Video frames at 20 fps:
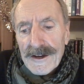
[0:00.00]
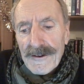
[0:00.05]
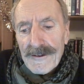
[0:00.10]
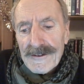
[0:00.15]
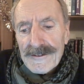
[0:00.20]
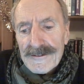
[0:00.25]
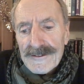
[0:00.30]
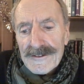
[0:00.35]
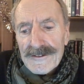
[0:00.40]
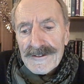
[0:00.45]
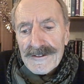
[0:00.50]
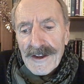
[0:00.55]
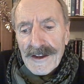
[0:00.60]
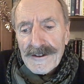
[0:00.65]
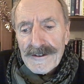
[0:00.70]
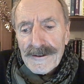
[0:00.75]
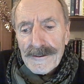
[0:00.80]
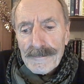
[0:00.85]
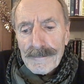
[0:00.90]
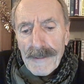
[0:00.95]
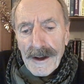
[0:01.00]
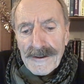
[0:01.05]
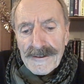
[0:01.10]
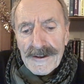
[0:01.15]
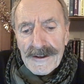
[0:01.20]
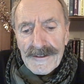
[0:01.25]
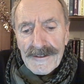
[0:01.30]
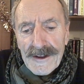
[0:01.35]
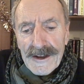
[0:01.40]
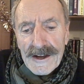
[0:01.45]
going to send the
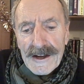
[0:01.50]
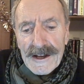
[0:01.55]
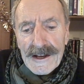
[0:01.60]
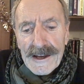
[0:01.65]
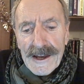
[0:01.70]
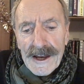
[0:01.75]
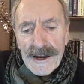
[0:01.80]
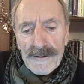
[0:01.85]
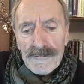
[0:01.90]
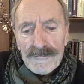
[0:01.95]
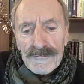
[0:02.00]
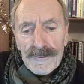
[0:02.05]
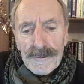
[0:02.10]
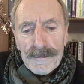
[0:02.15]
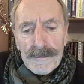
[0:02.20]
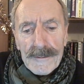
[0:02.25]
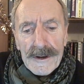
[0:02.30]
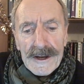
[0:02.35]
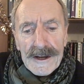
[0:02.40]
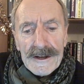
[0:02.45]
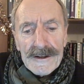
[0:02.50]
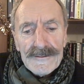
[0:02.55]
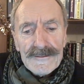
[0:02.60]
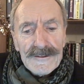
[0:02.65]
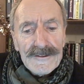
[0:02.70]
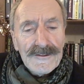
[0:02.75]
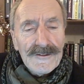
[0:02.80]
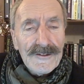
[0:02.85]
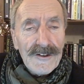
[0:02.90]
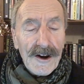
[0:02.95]
money they collect from me
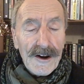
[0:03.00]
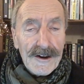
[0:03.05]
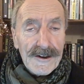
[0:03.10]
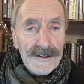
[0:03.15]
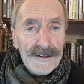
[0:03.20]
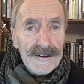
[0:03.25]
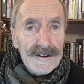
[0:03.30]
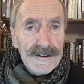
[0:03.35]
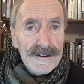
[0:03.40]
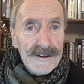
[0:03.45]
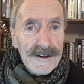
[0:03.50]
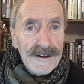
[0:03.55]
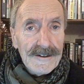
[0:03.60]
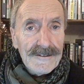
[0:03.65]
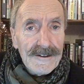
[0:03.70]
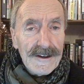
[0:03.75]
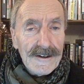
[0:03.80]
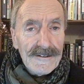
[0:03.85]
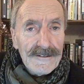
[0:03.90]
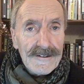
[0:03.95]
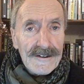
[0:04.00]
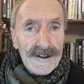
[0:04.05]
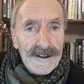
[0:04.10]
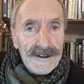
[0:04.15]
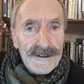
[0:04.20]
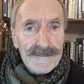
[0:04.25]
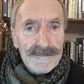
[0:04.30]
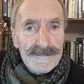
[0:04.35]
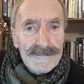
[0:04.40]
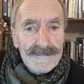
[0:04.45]
to China and India.